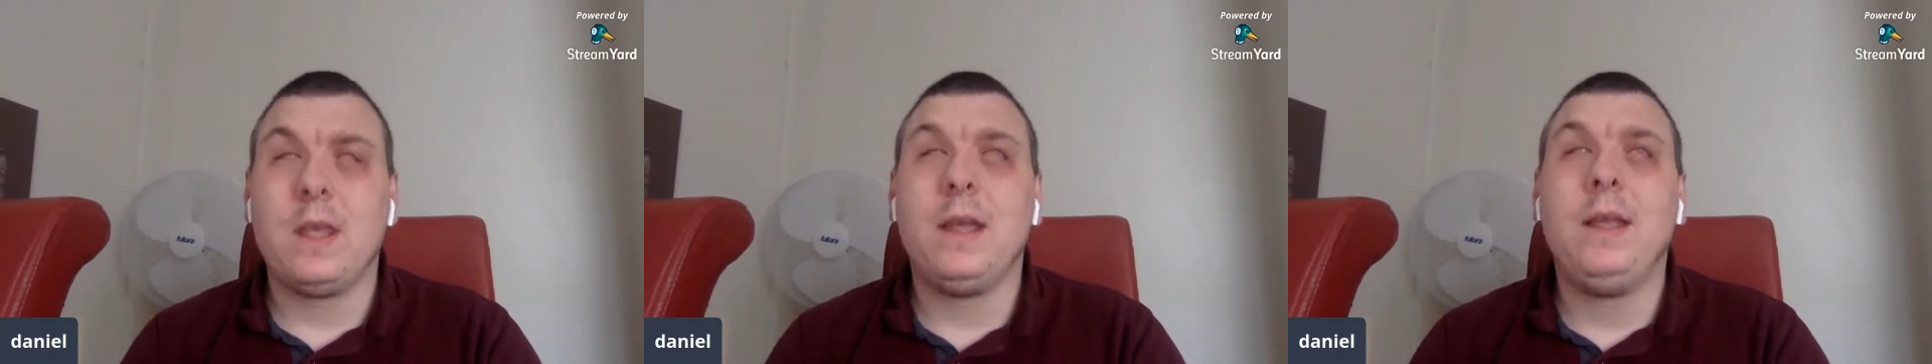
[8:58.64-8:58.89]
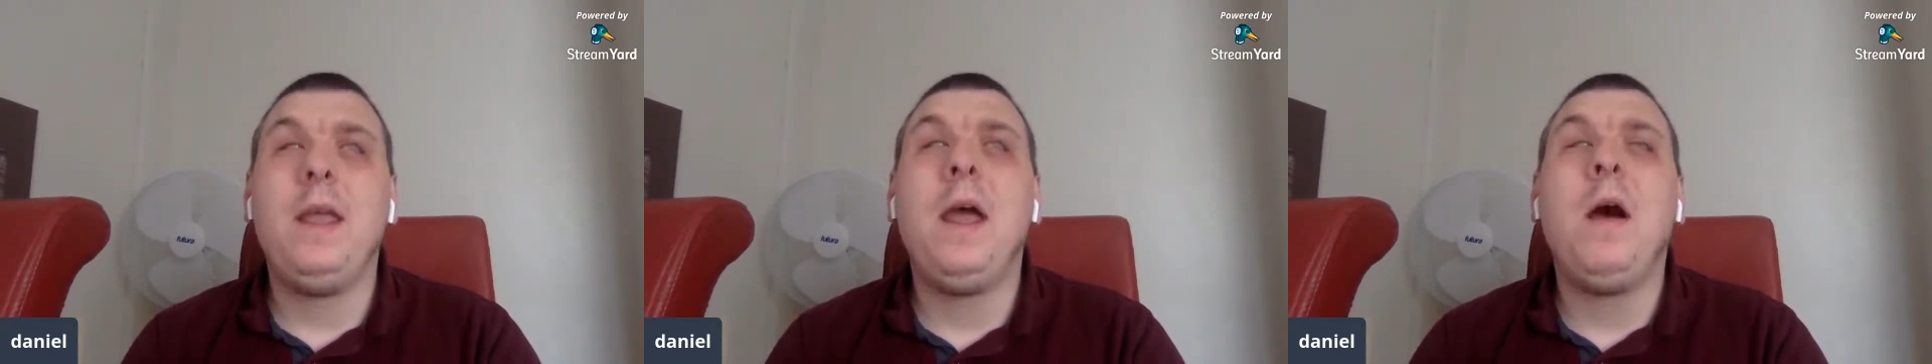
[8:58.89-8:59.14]

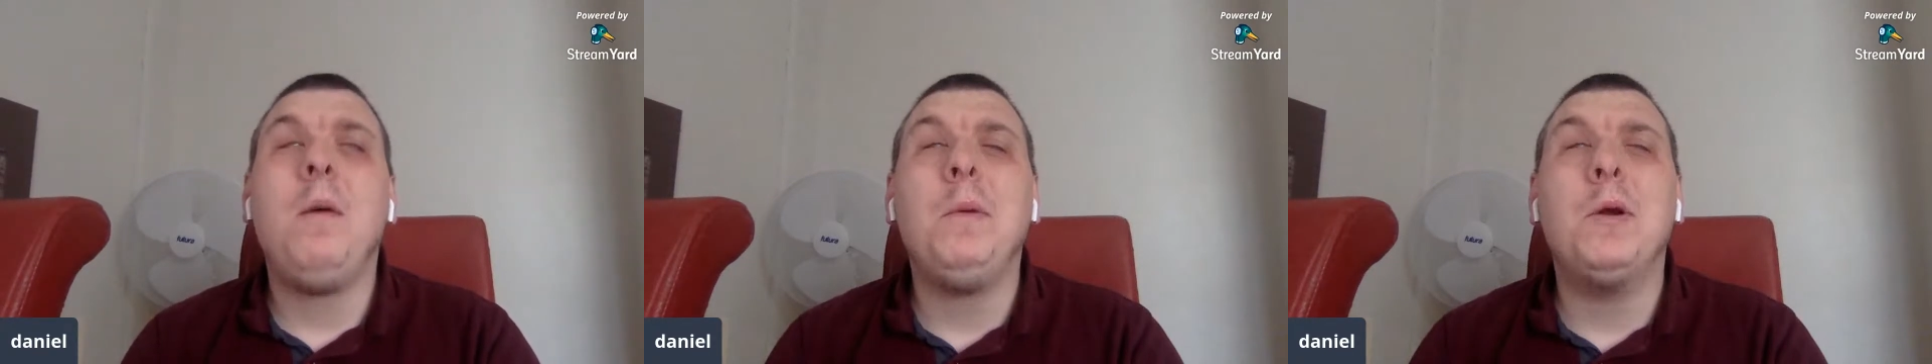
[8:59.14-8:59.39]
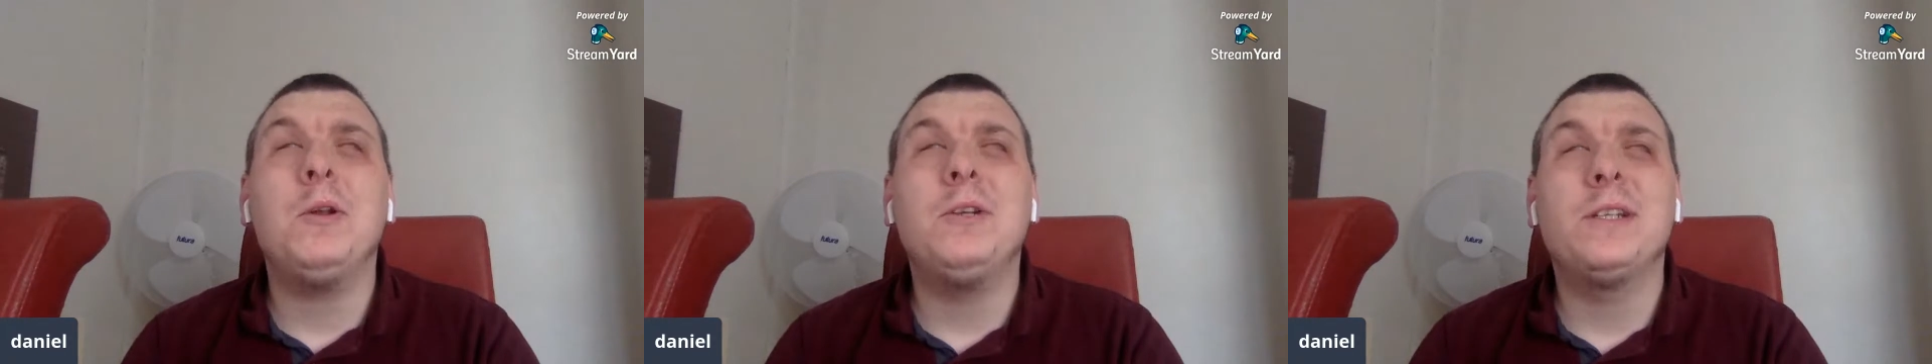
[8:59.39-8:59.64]
Yeah, I'm
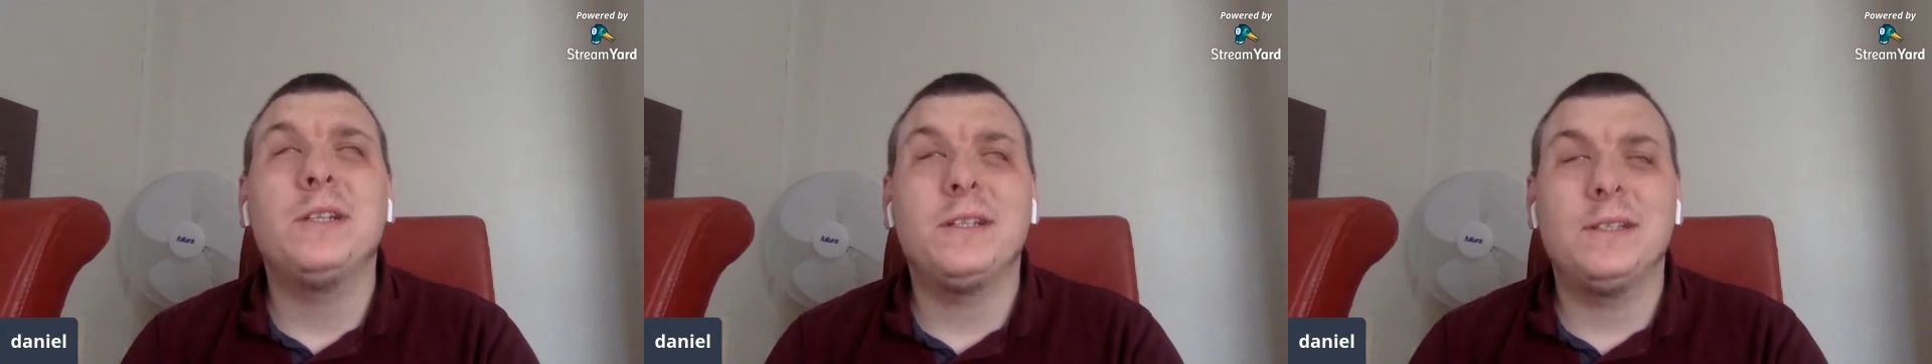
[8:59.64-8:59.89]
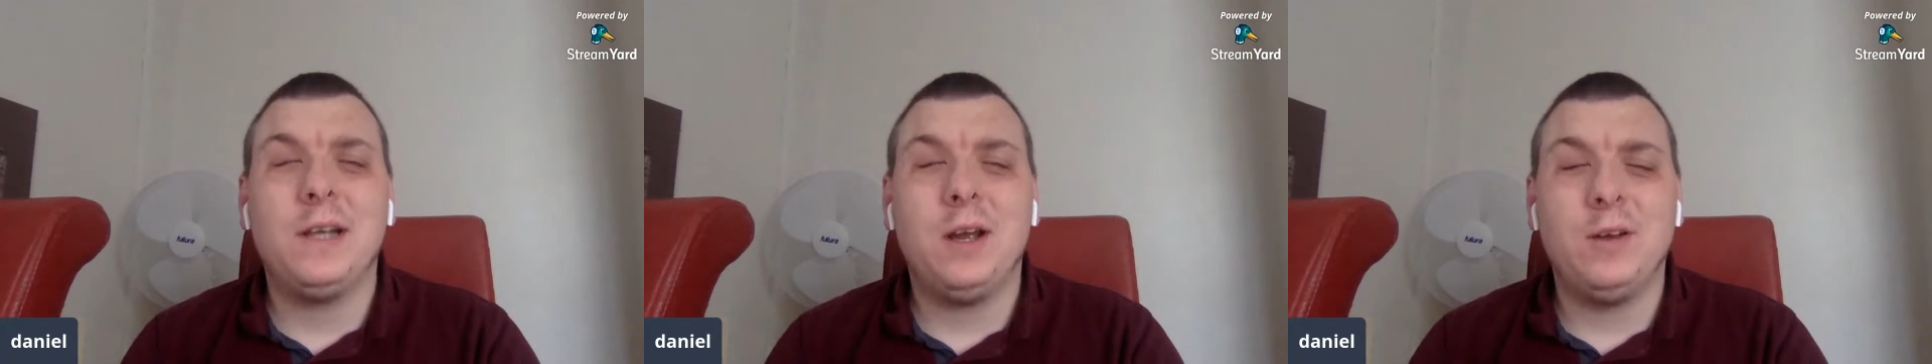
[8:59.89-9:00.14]
good,
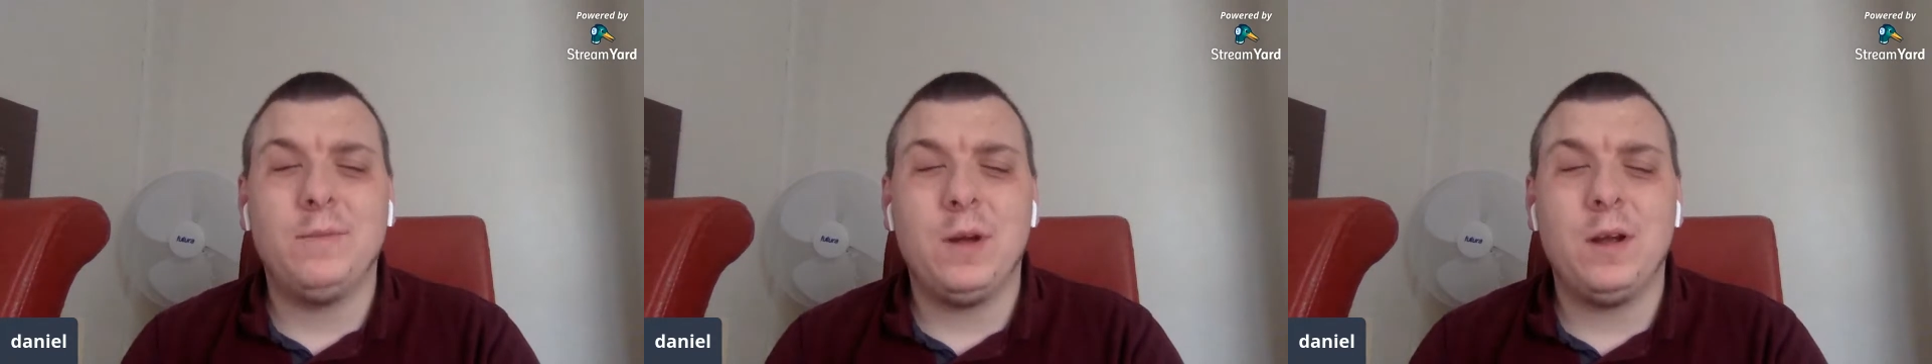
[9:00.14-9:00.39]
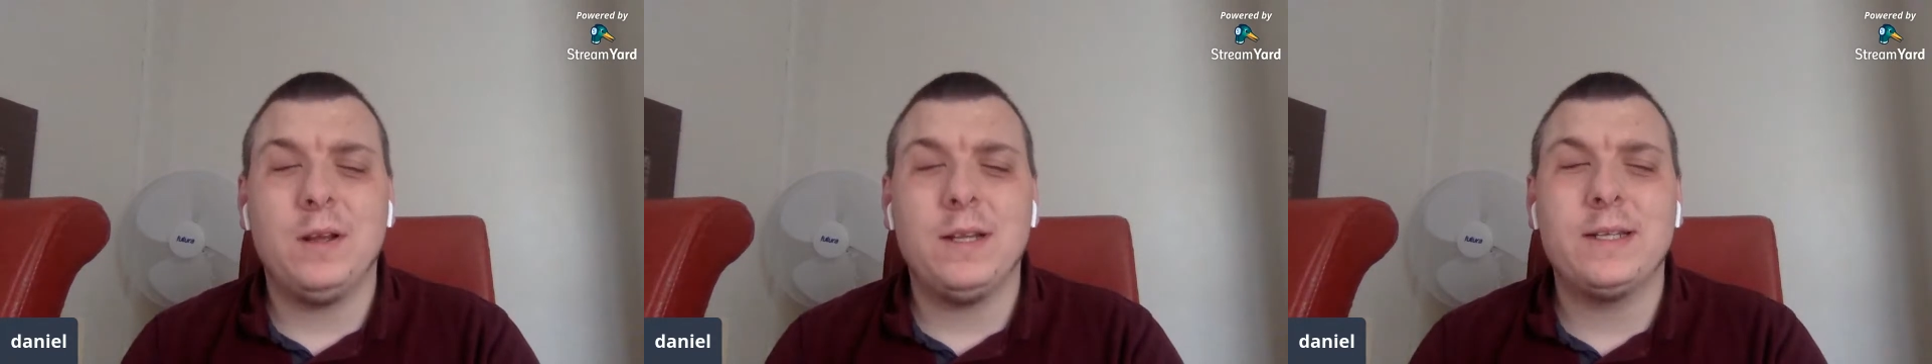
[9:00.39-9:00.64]

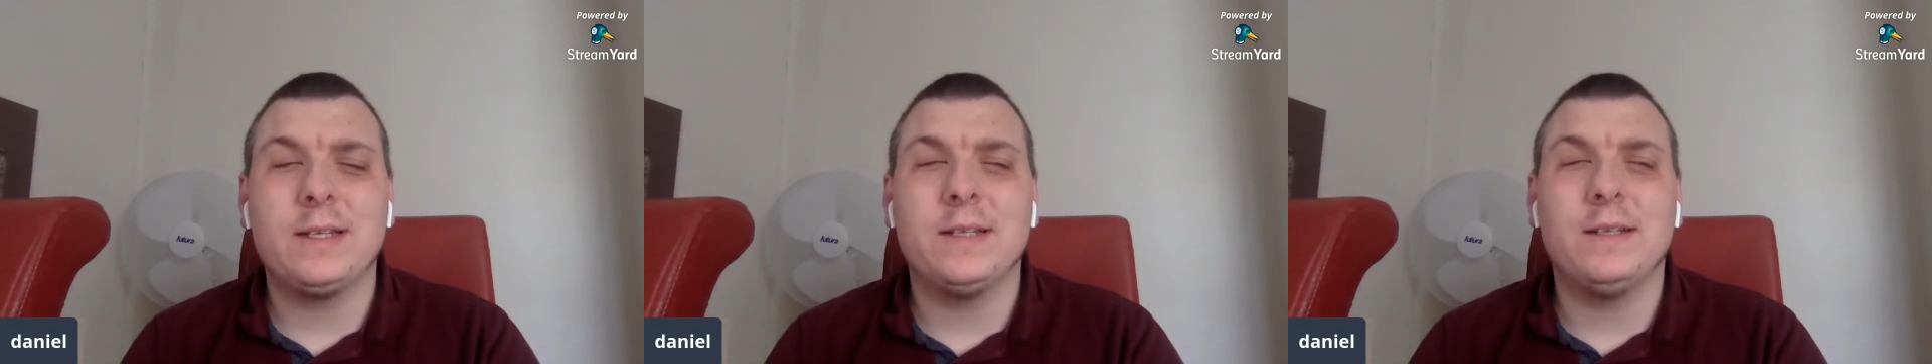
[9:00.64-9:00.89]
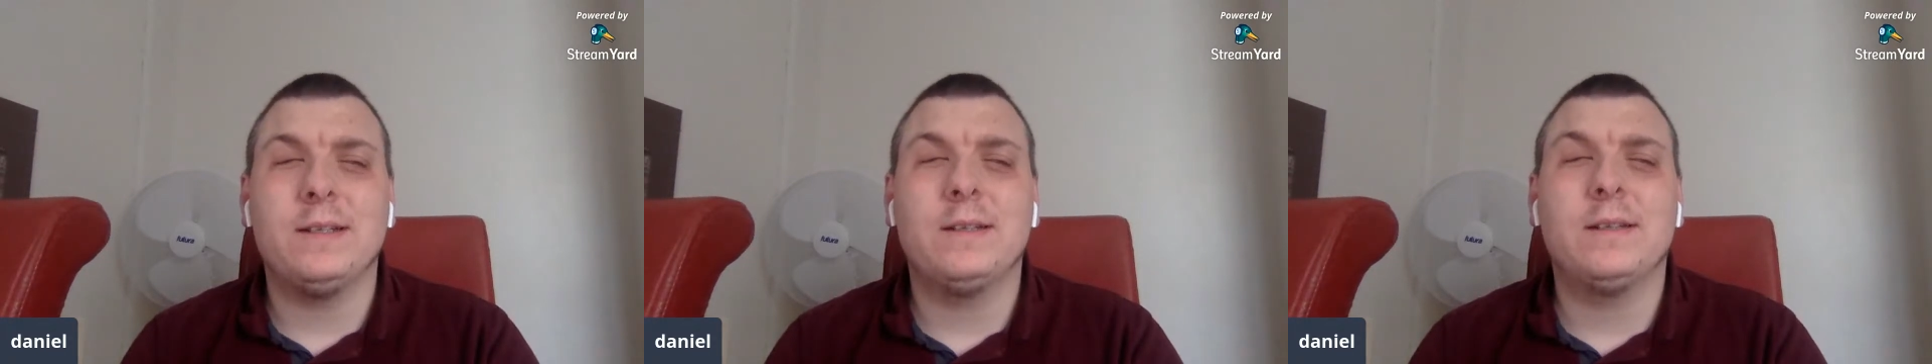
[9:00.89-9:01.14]
Omar.
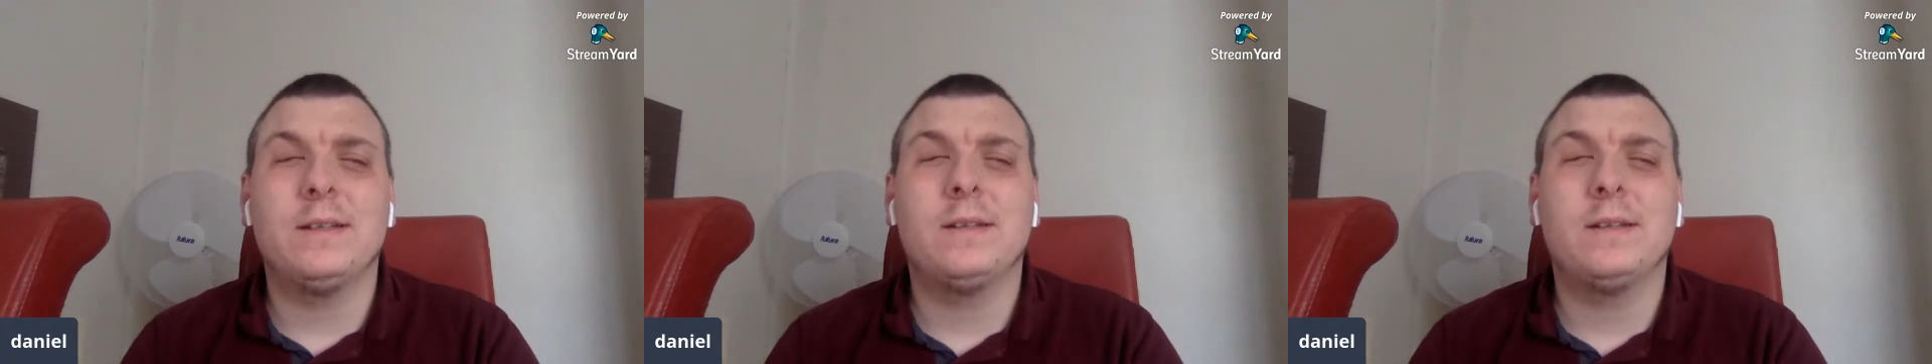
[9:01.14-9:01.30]
Listen.